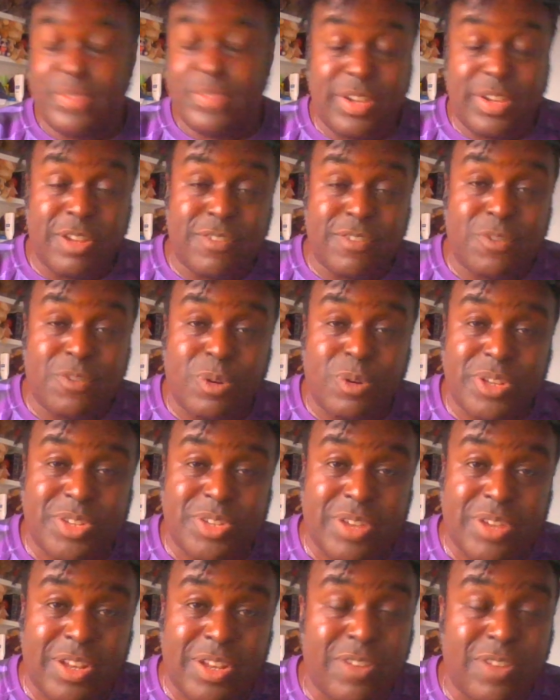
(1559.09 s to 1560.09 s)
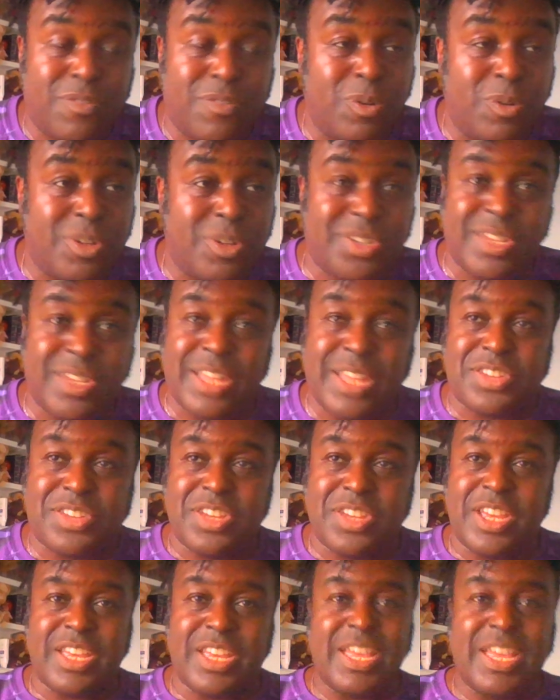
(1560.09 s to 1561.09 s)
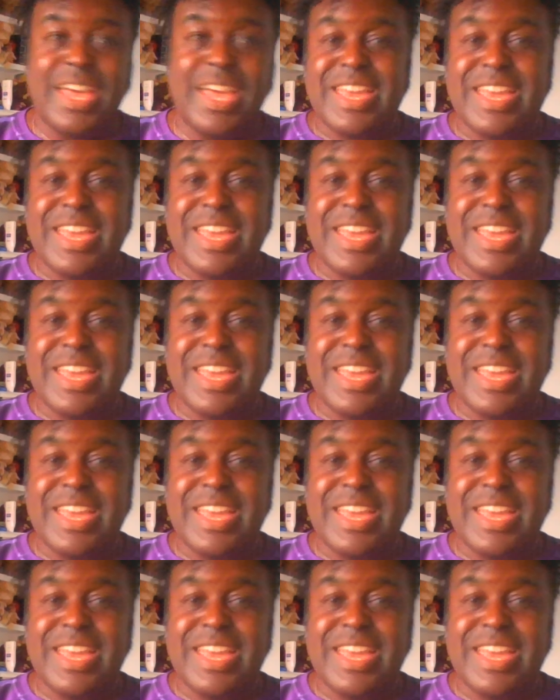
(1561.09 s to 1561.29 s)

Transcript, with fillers: I look forward to it. Look forward to that